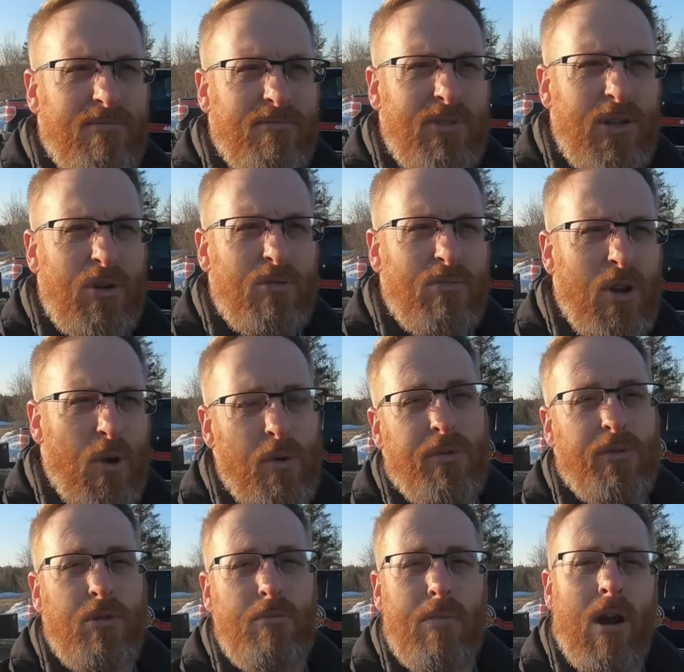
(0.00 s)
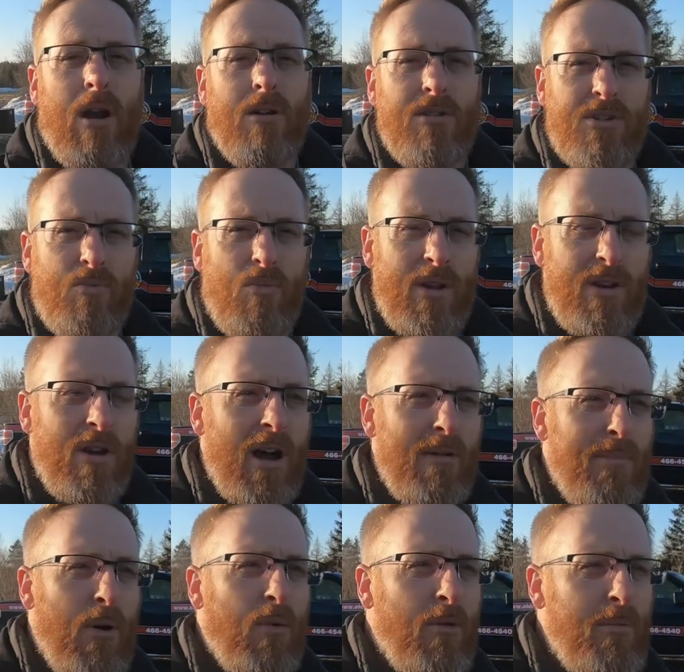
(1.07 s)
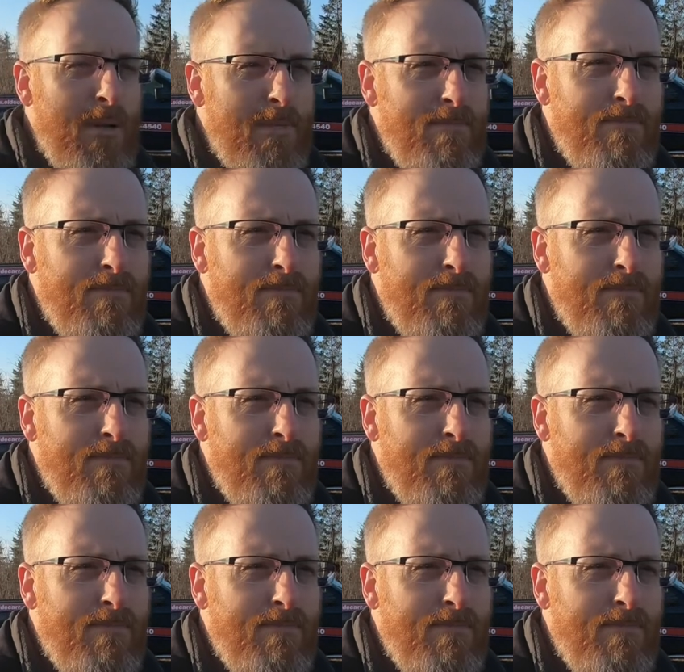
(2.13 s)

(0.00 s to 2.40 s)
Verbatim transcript: you know, going through barns and whatnot, but we'll be